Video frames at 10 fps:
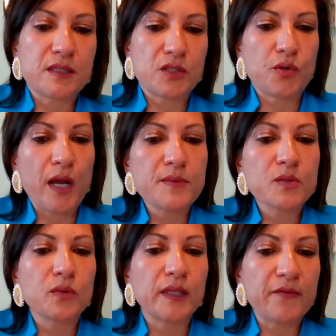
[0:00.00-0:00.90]
tribes
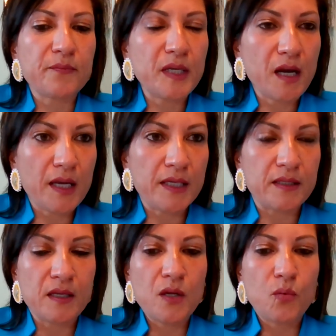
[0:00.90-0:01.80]
were left behind
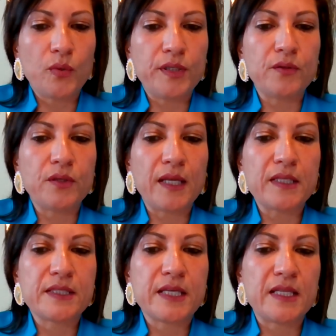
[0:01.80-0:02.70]
when the
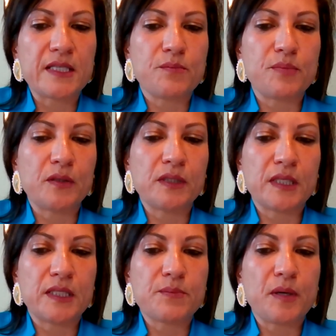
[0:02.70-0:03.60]
United States built
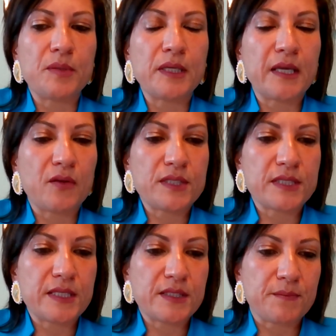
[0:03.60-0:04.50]
its public health
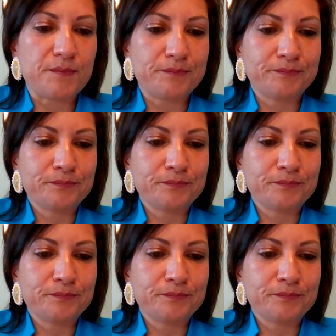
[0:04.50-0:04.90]
system.